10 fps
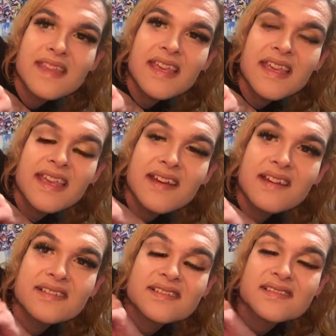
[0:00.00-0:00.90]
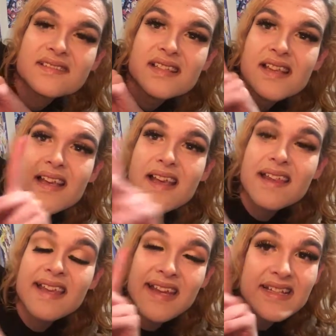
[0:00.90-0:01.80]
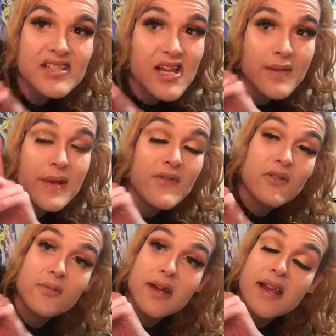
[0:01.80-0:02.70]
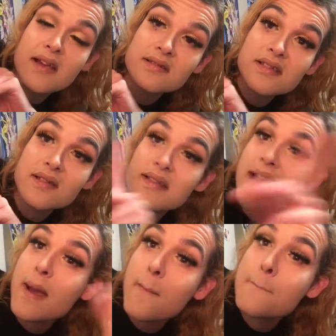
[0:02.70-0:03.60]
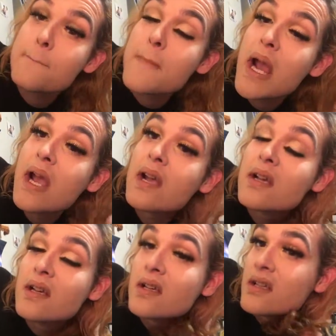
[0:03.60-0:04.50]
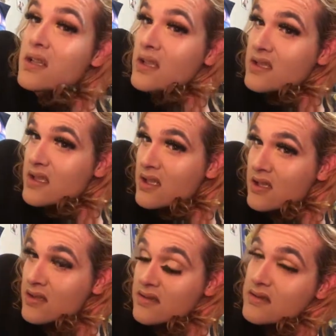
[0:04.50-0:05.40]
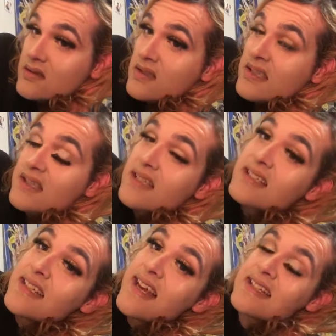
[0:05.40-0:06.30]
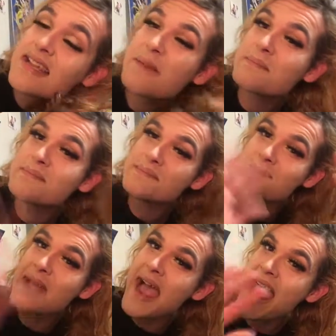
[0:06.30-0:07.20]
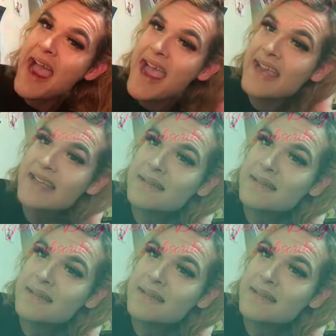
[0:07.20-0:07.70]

The heat's on in my room right now, so, yeah. And so, I'll see you next time. Bye!